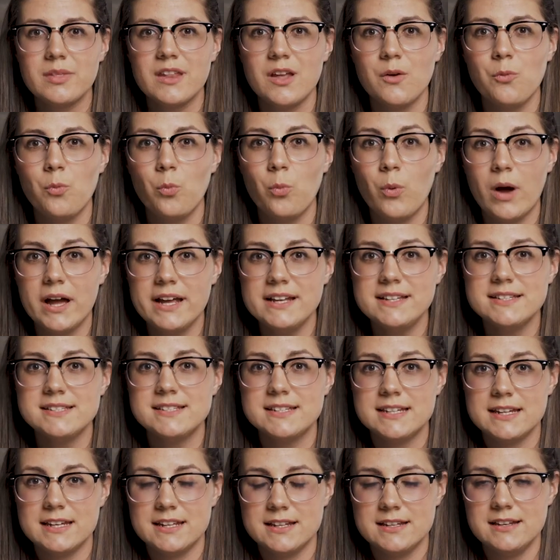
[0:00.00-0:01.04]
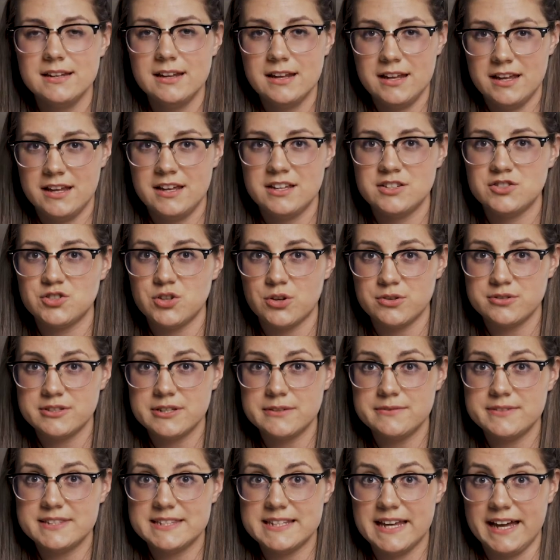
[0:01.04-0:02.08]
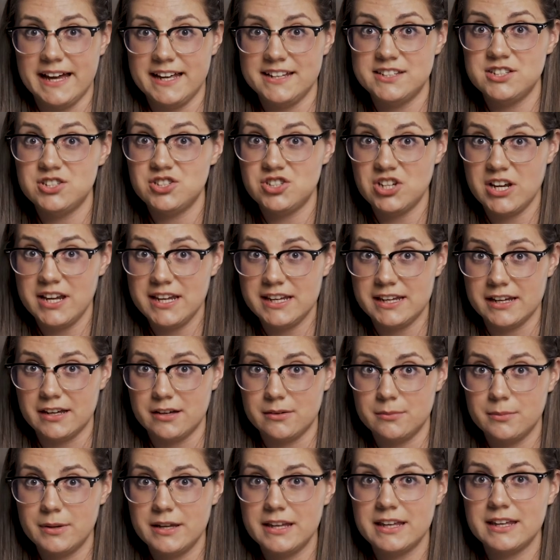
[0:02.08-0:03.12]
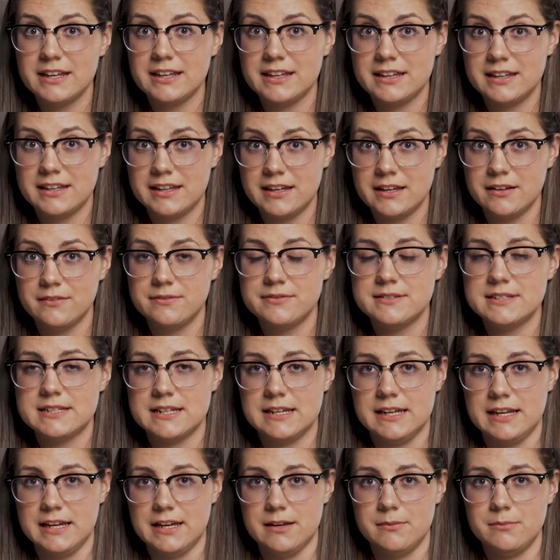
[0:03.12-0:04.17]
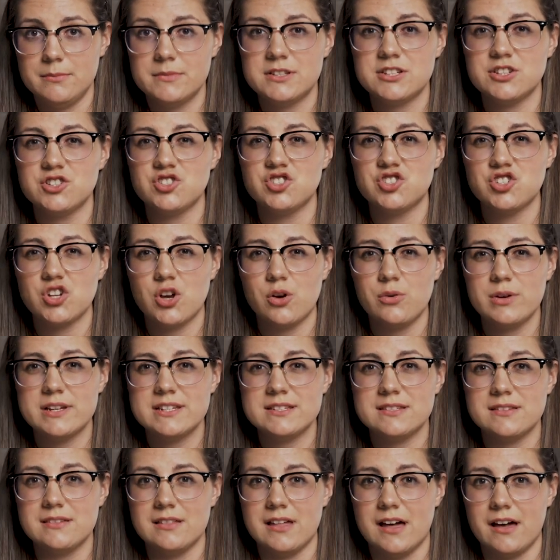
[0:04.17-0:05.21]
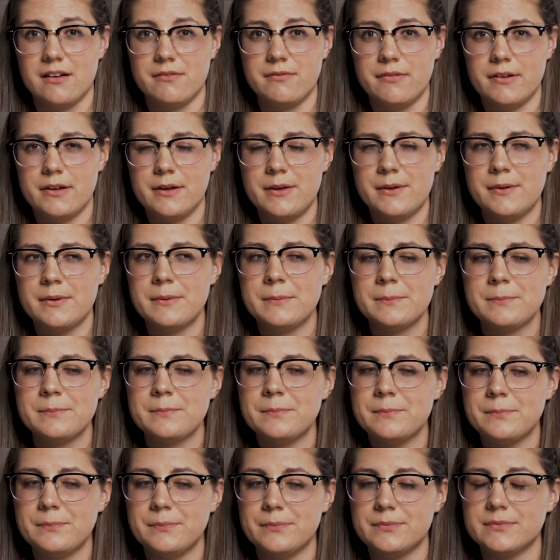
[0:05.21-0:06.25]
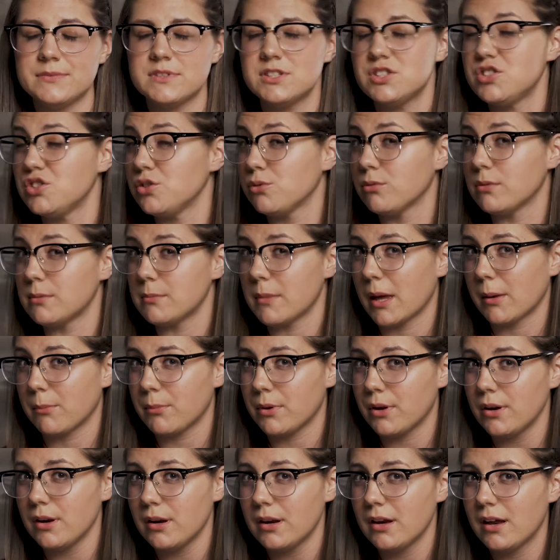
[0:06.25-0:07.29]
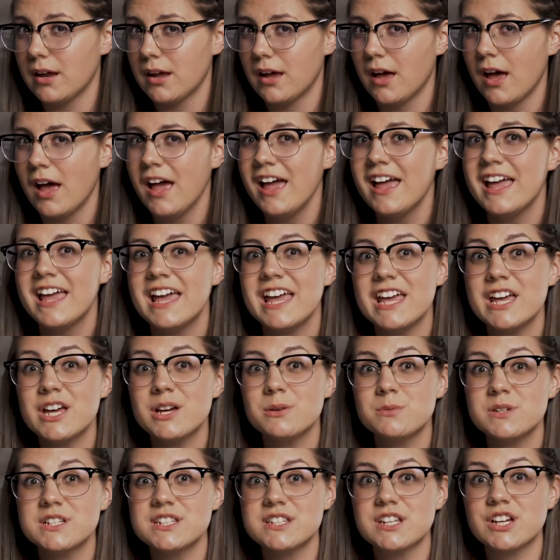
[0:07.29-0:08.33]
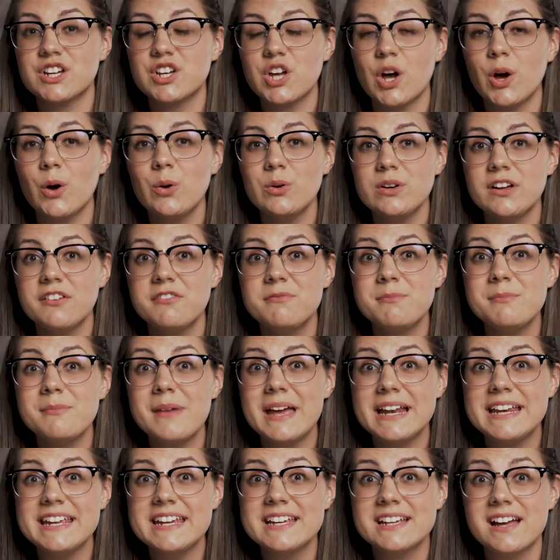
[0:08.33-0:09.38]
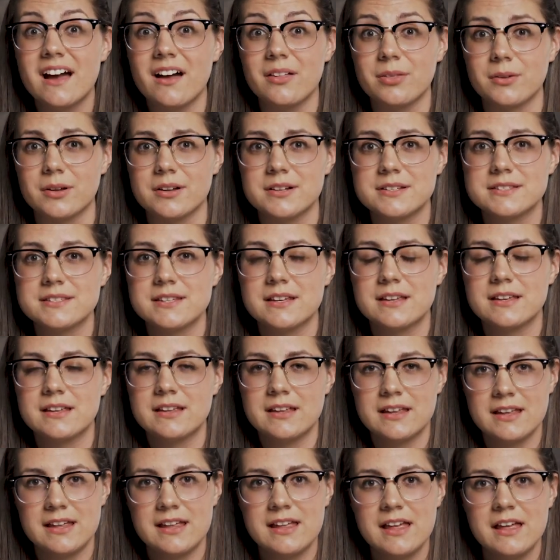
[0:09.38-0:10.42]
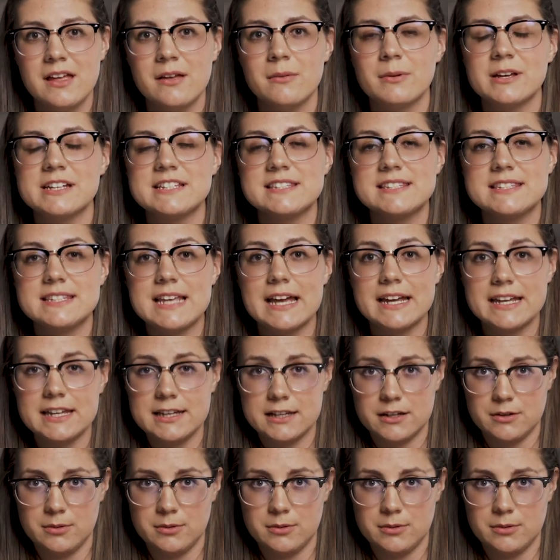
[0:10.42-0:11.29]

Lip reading: what did Joseph's dad, Jacob, give to him to show his love? Do you remember? It was the coat of many colors. My second